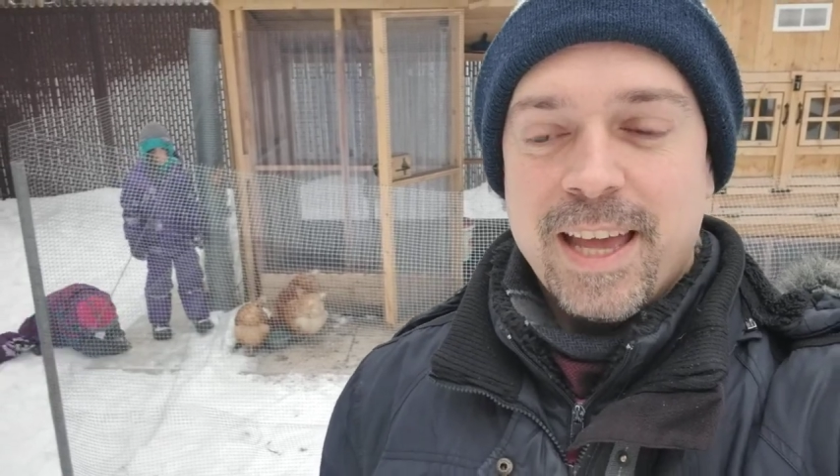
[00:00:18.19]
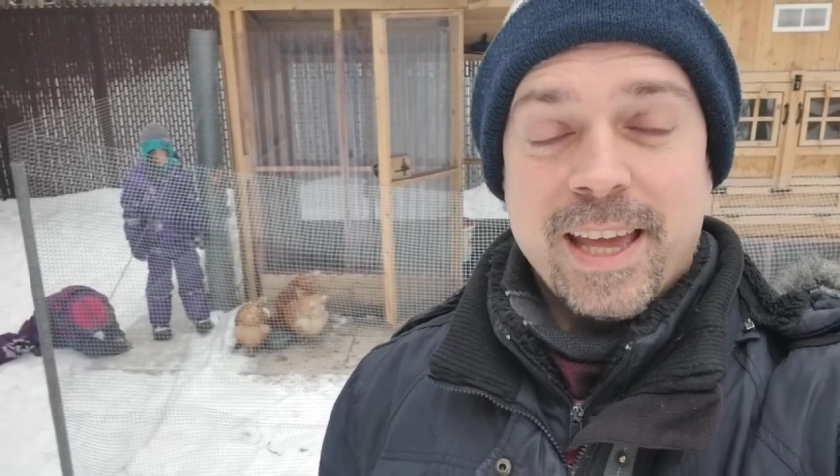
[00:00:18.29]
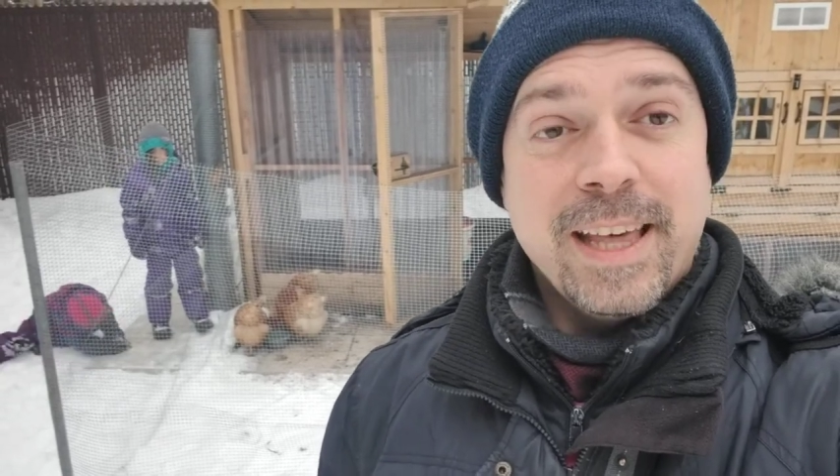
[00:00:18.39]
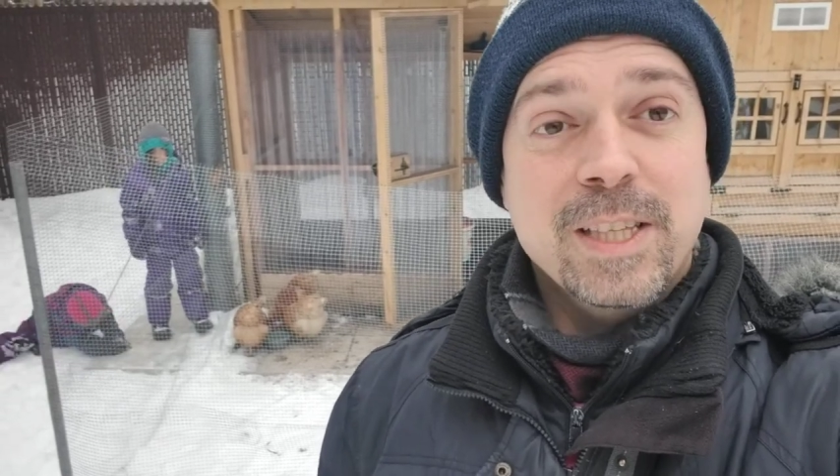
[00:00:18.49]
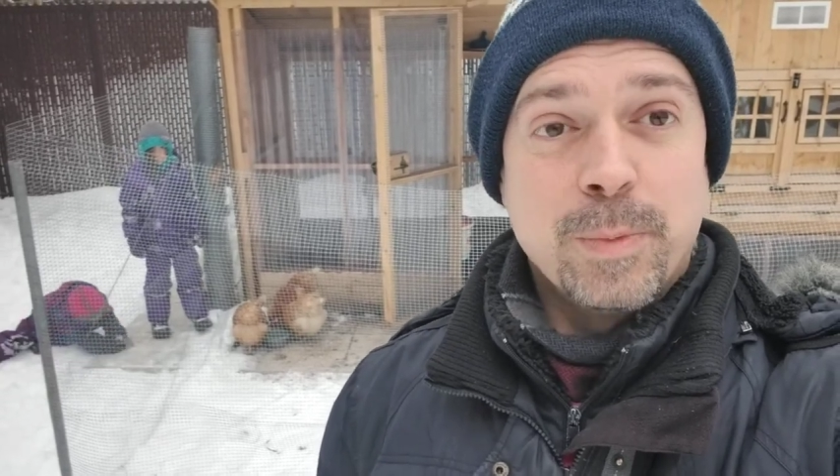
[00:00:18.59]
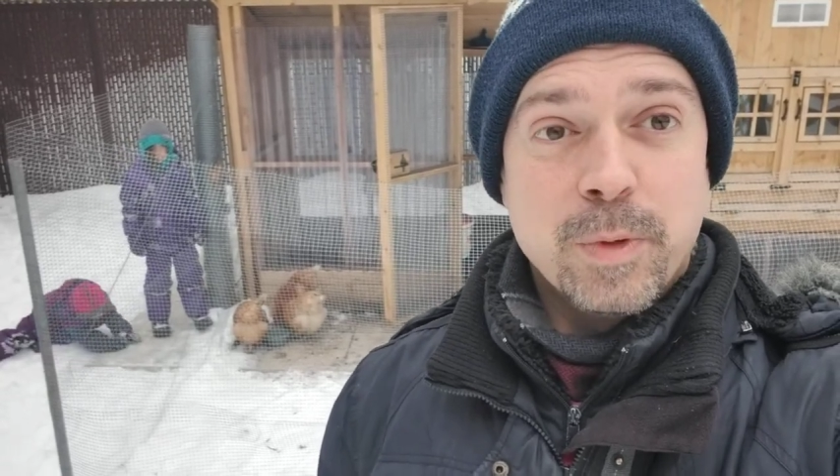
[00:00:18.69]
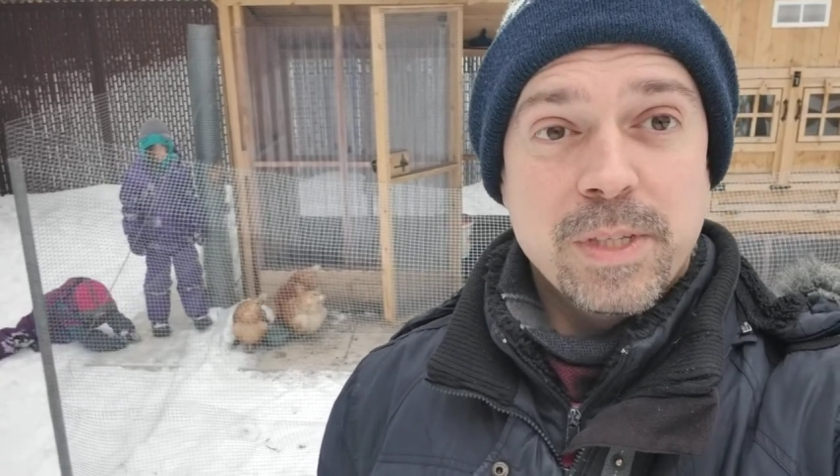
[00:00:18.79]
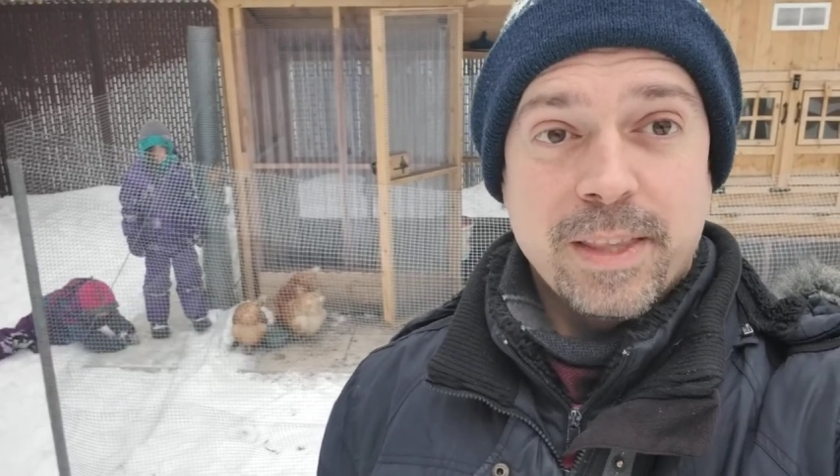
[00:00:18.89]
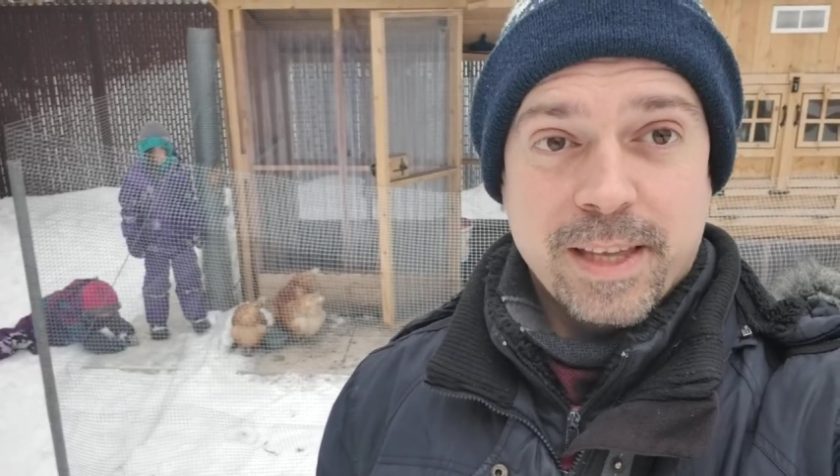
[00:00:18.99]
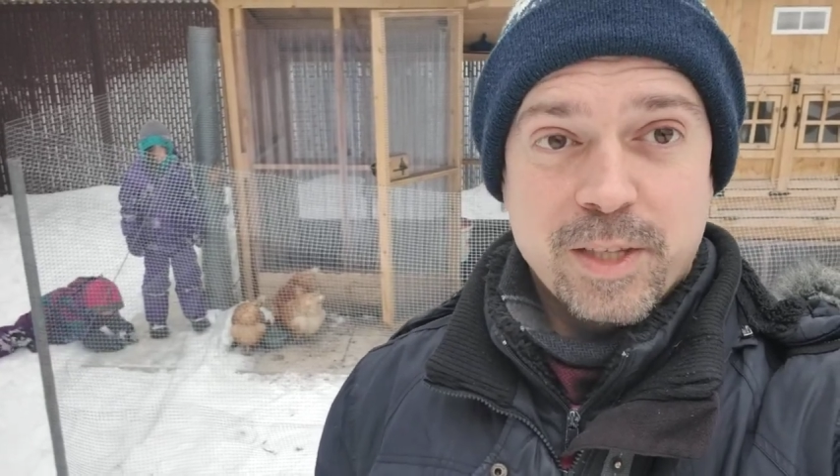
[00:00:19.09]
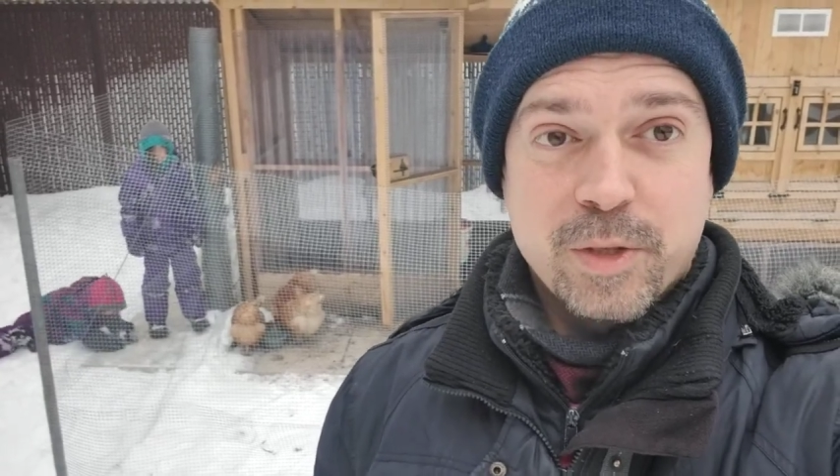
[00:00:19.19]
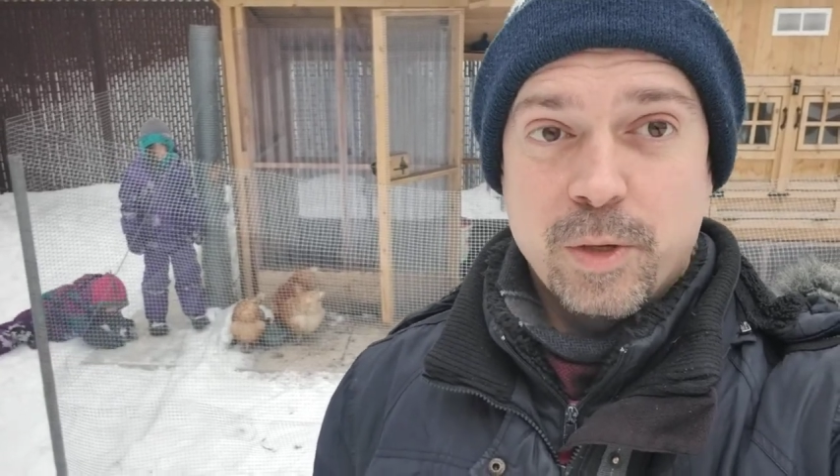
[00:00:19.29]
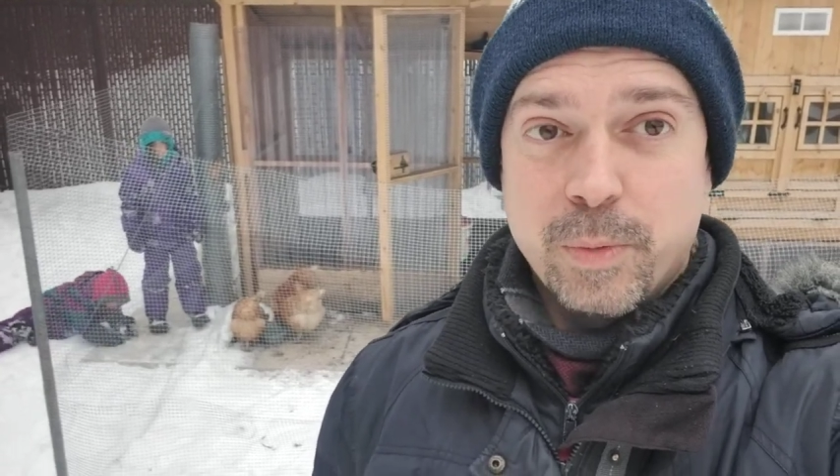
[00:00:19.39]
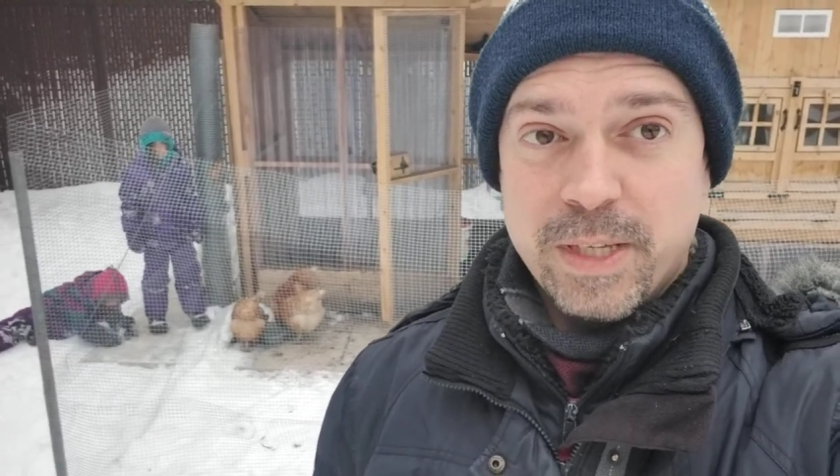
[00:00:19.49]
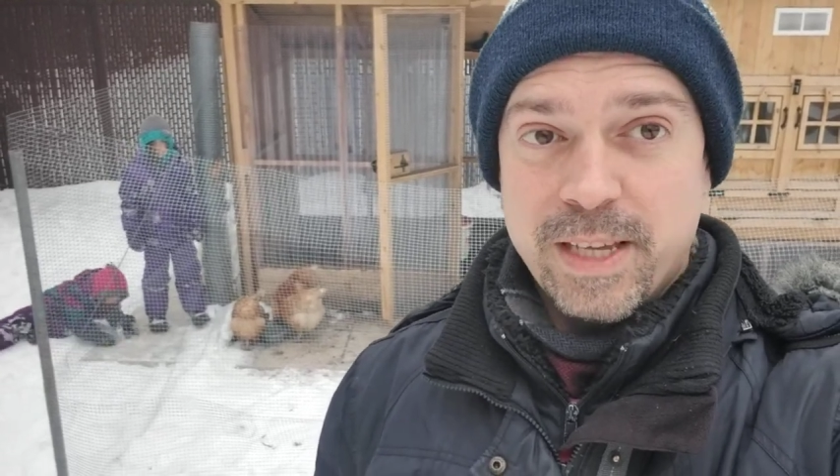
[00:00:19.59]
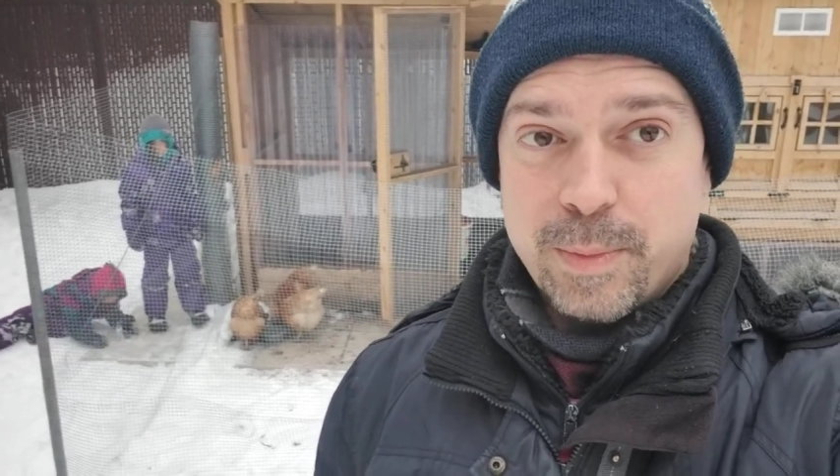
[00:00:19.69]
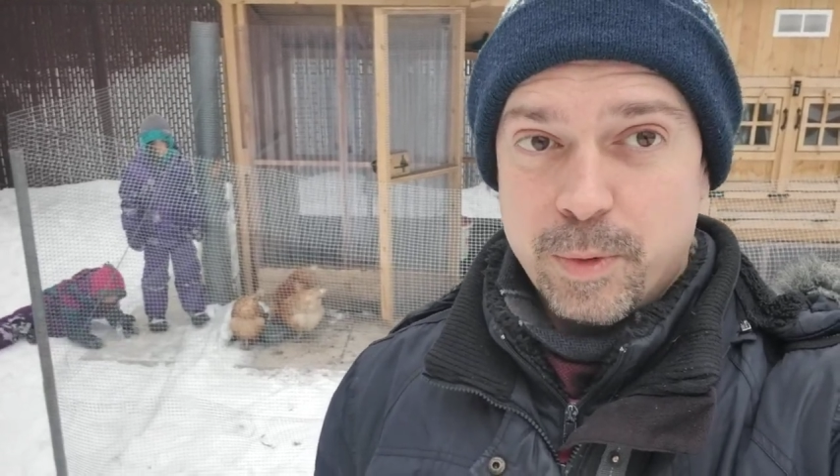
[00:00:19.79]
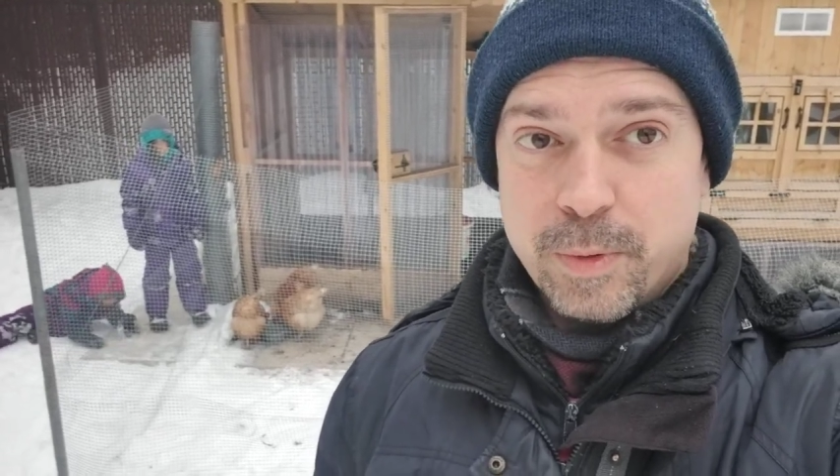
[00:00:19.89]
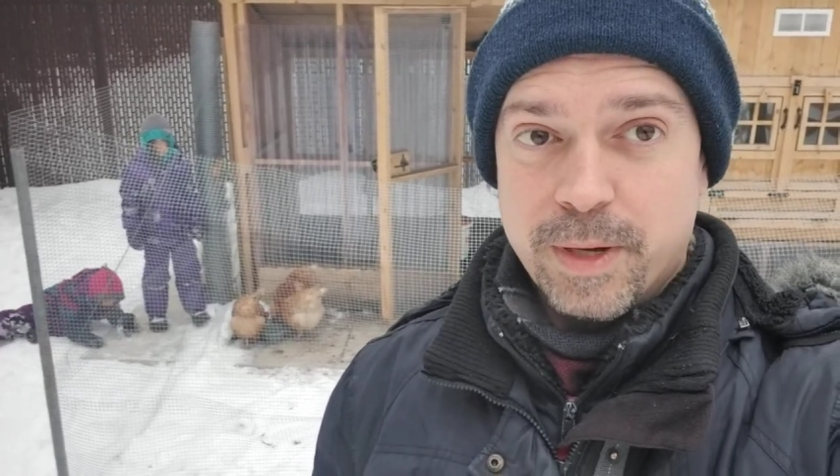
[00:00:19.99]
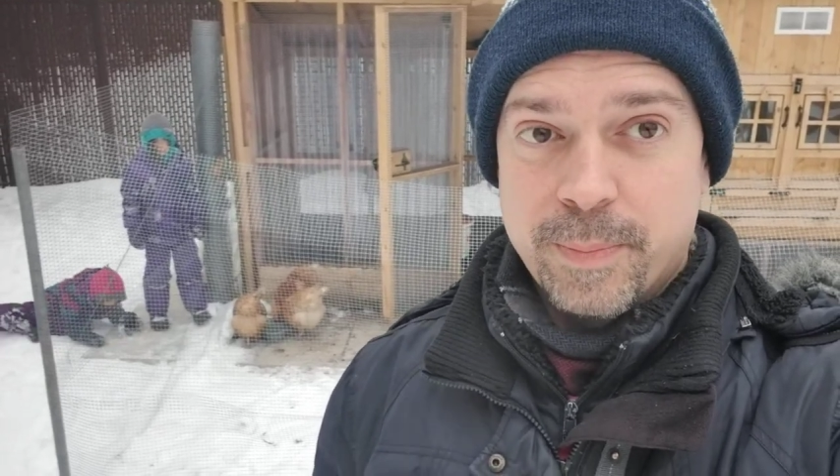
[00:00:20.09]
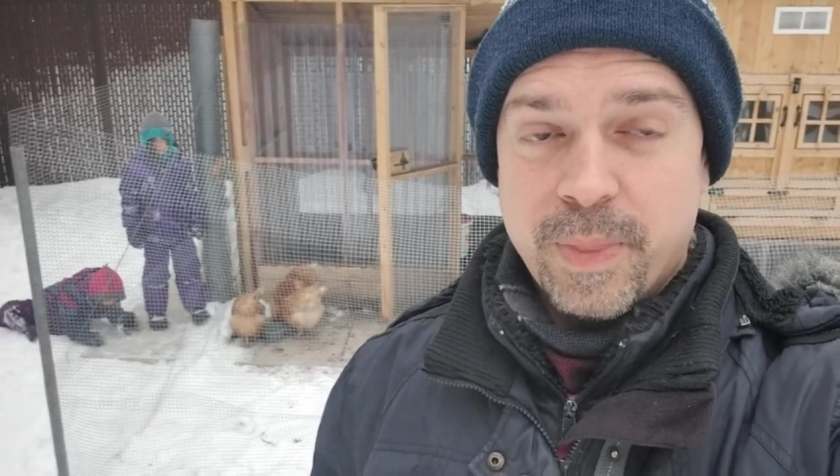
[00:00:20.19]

and that's mostly thanks to Louise Arbour